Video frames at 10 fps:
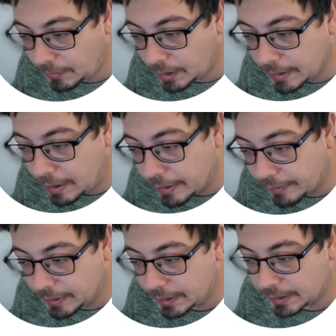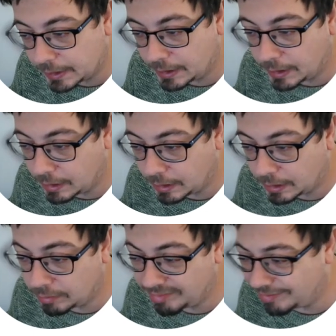now we have this
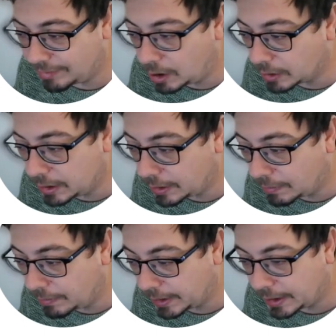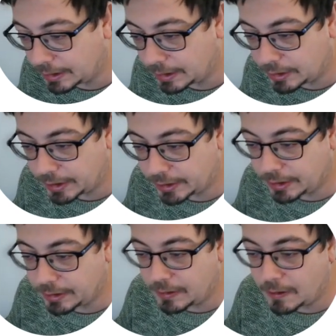oddly complicated
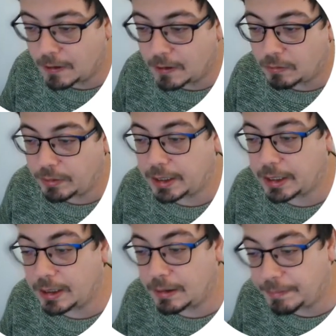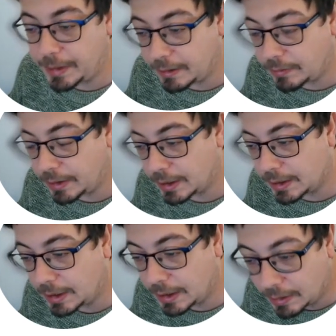structure. But we can
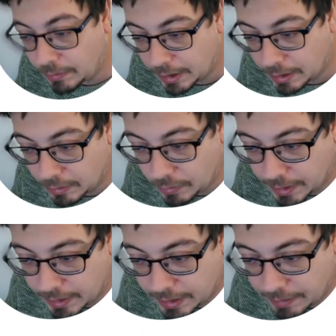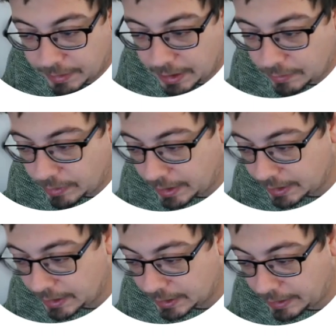see that we can do one
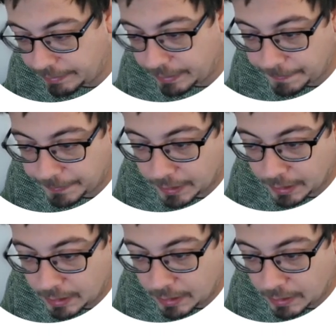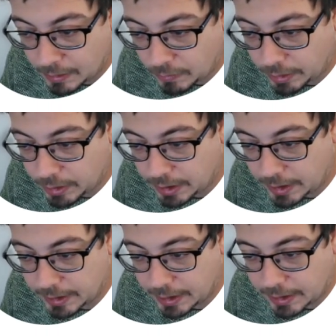easy step, which
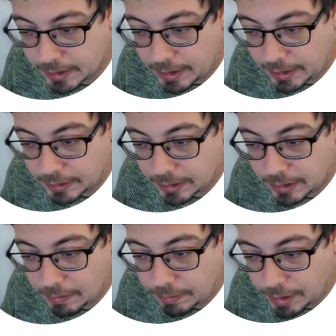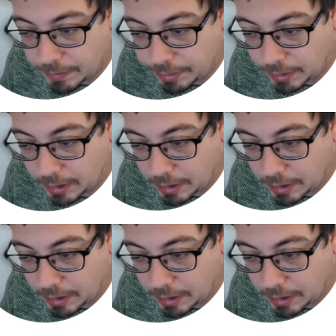is extract the purple